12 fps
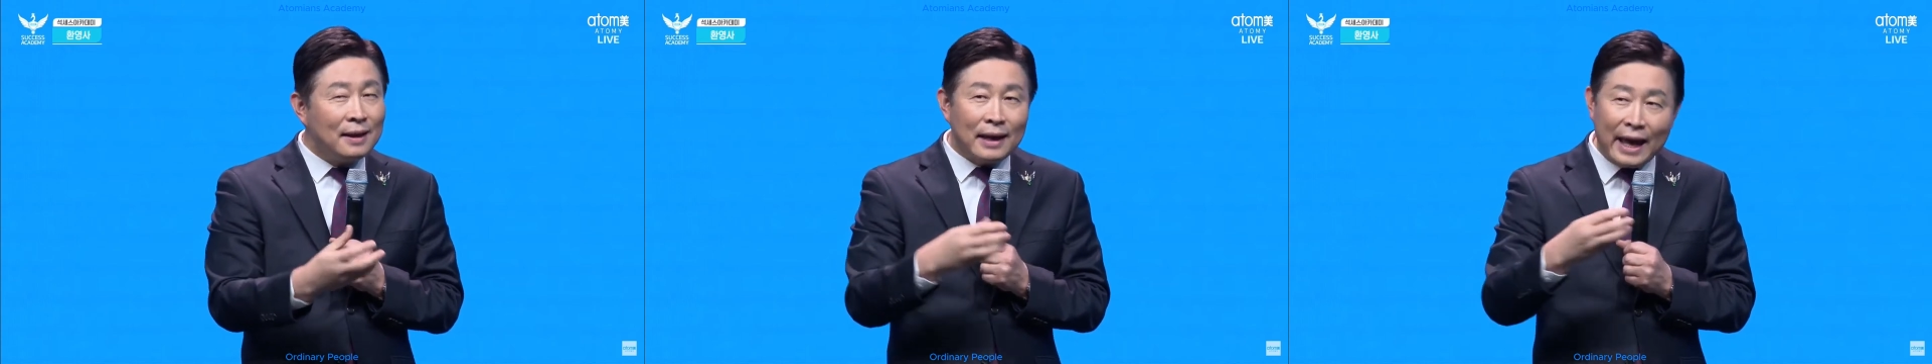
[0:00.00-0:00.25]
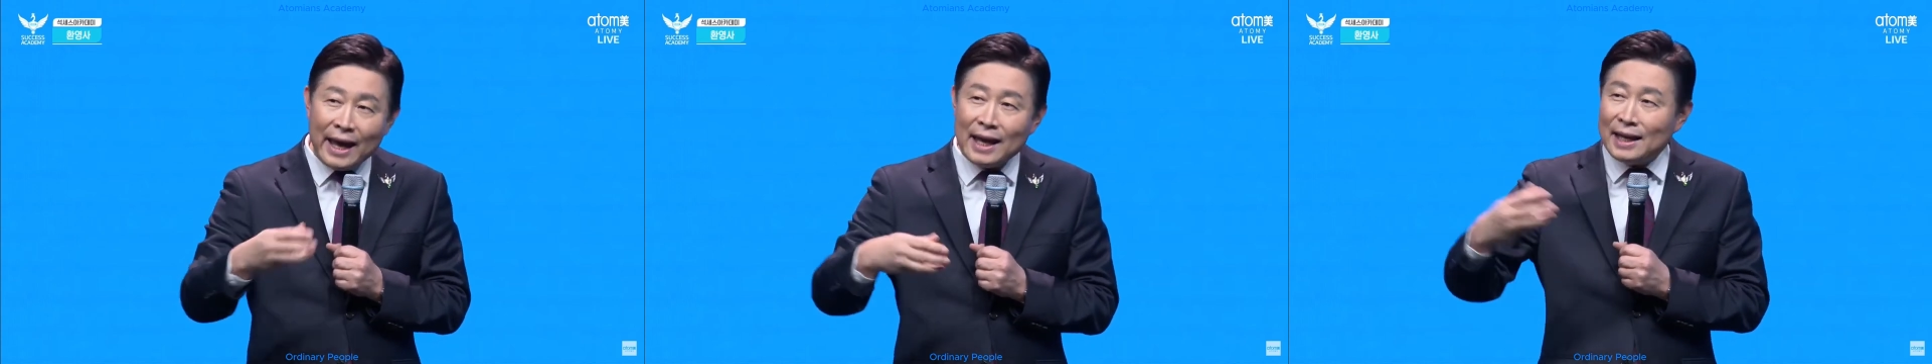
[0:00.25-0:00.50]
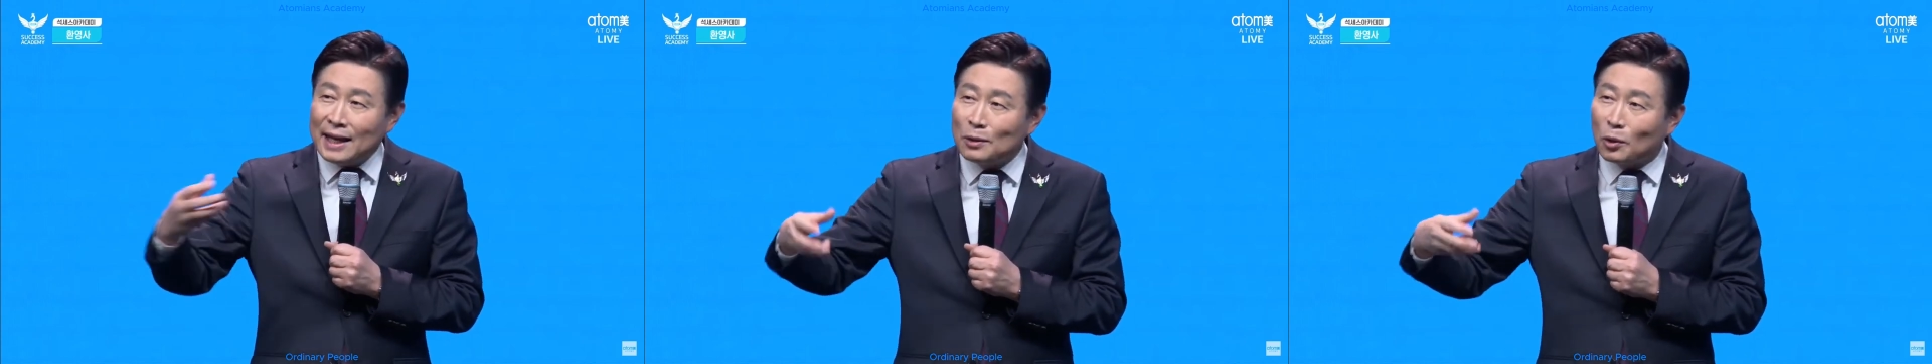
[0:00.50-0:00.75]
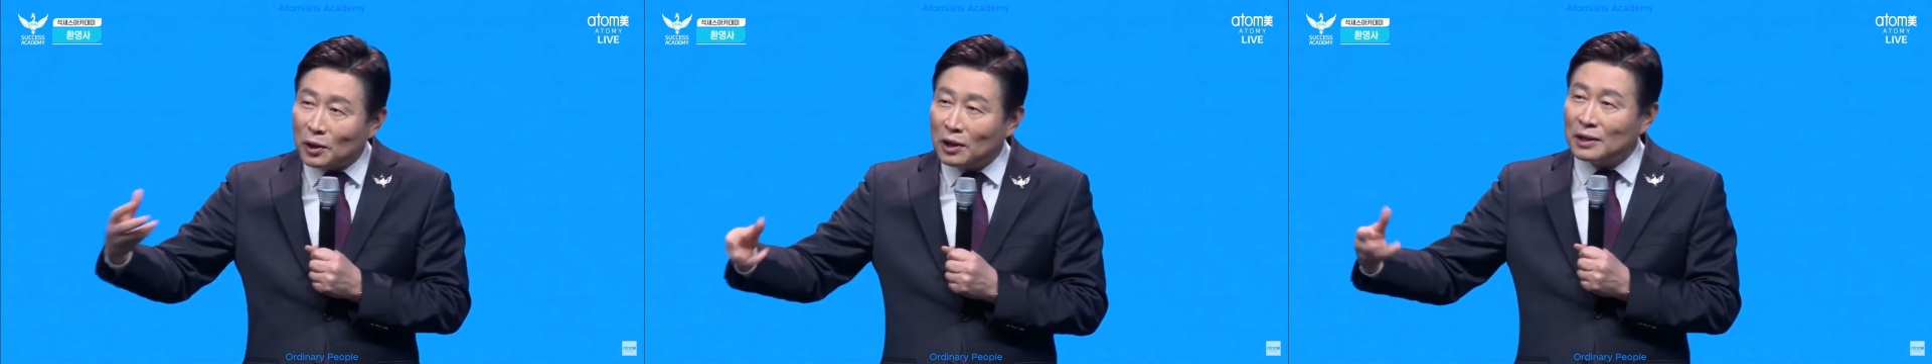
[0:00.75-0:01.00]
don't have
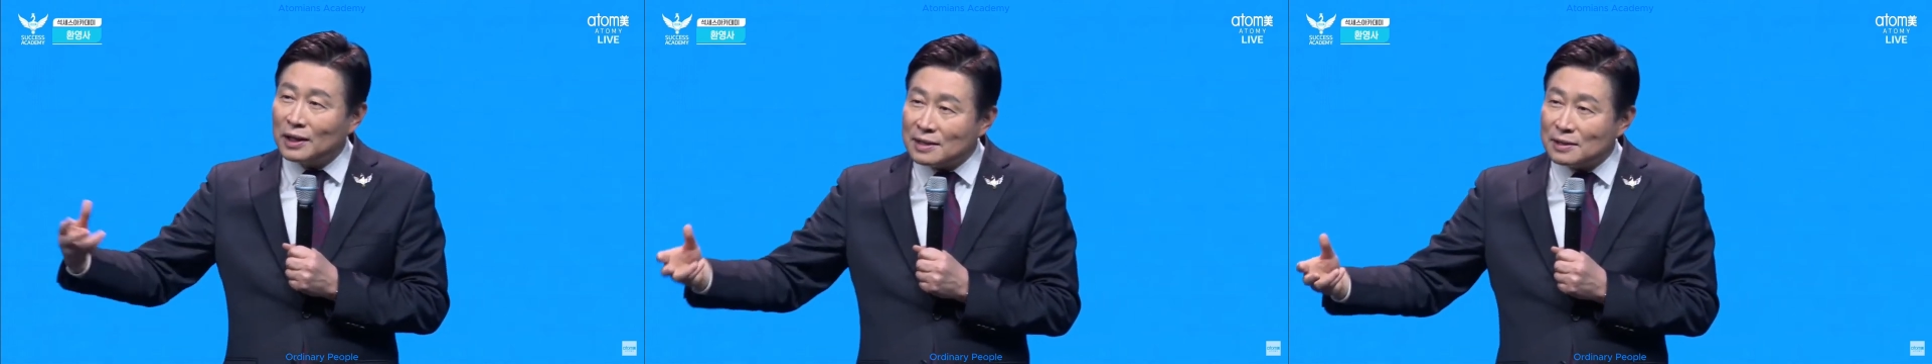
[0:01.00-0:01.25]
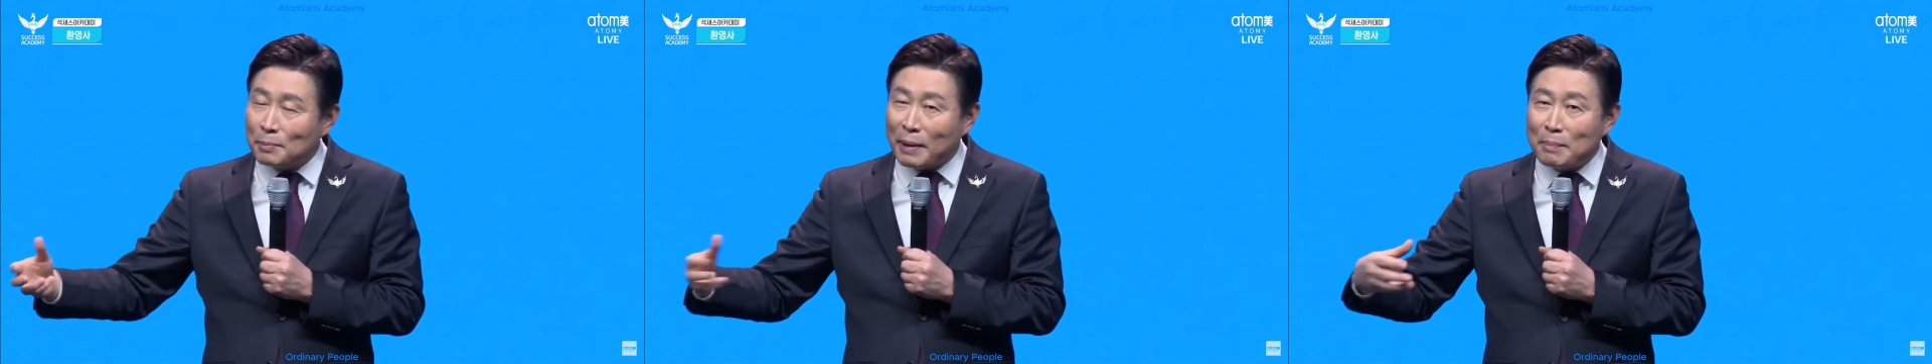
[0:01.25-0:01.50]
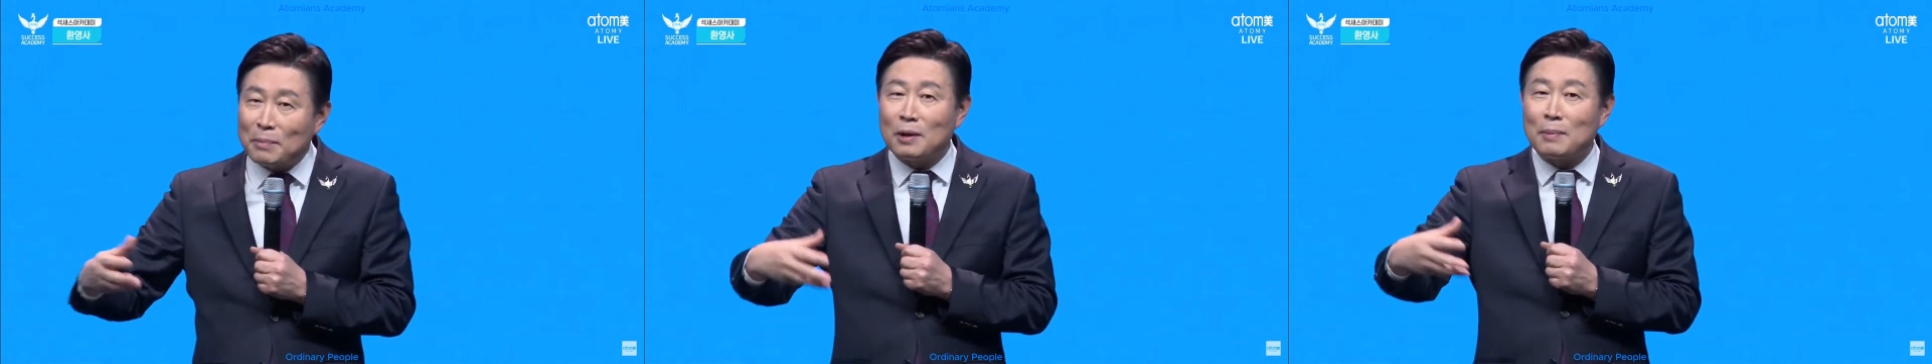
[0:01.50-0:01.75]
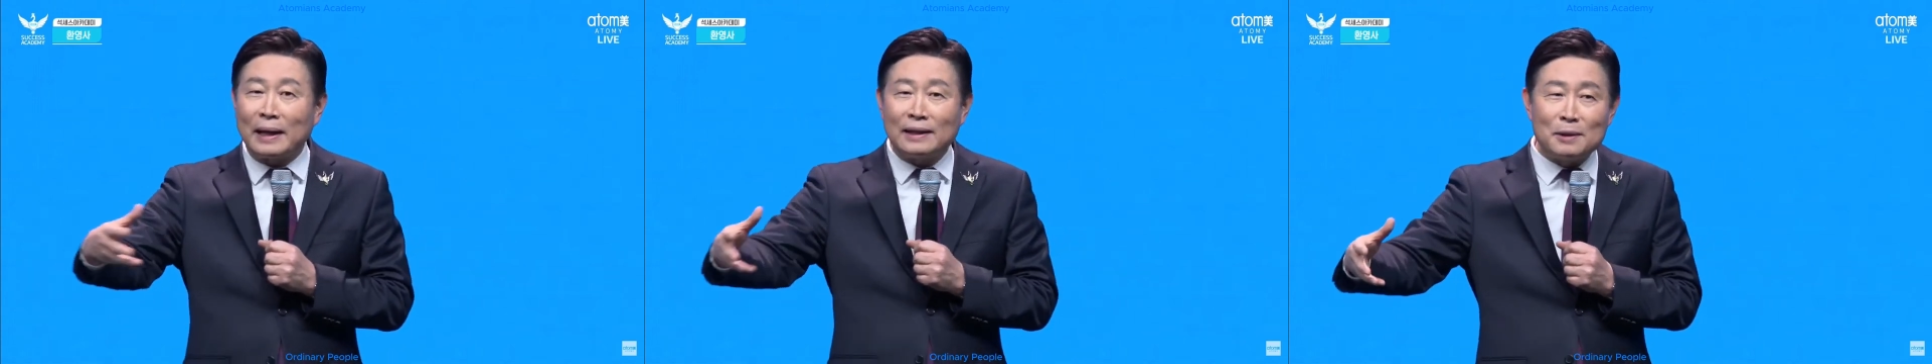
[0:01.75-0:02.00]
to pay money
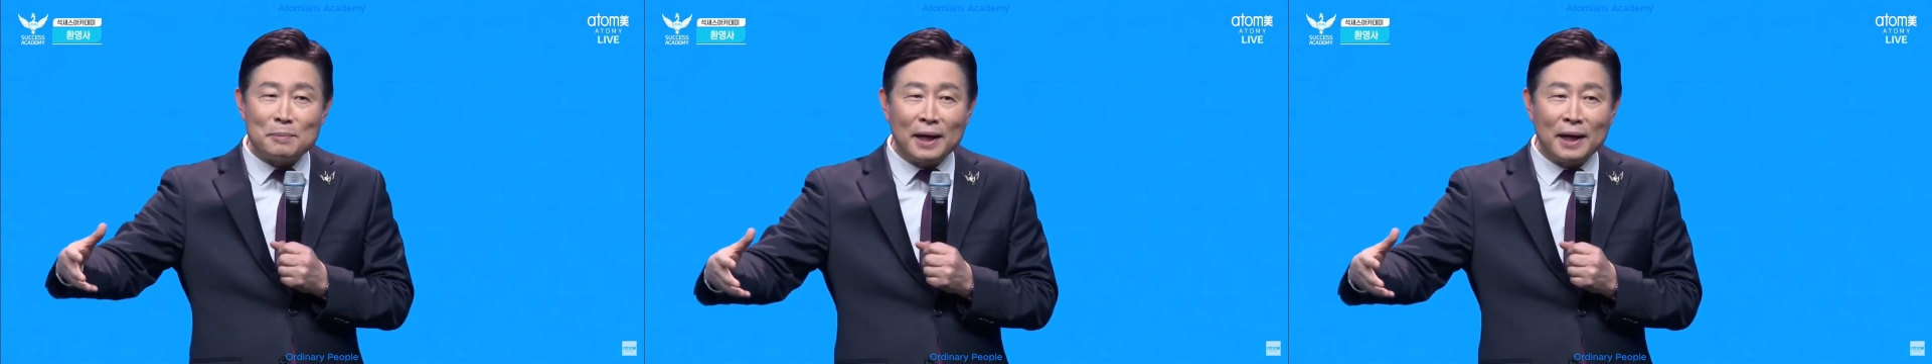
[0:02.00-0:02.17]
for